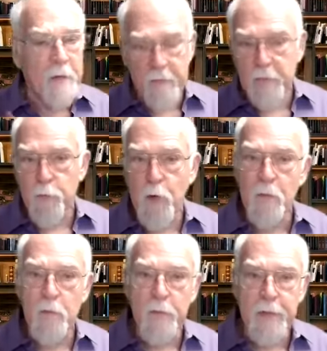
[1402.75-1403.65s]
I don't have any
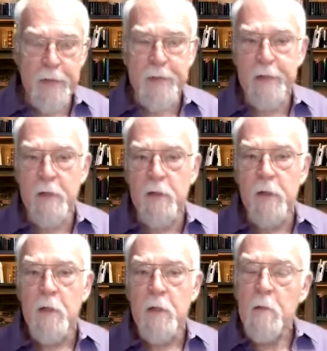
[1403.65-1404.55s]
problem with anything,
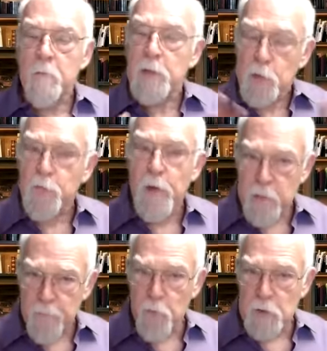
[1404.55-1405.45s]
but they're
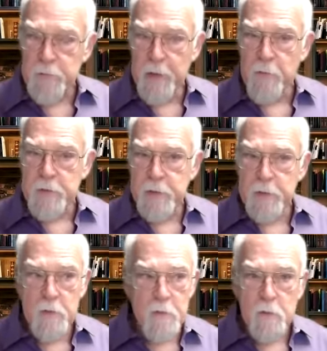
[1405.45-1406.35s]
trying to force balance
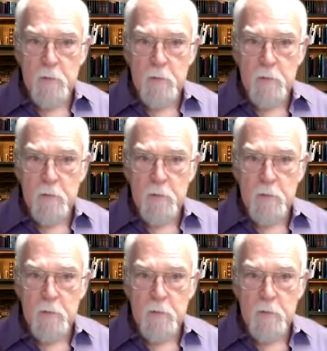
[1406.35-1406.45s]
it,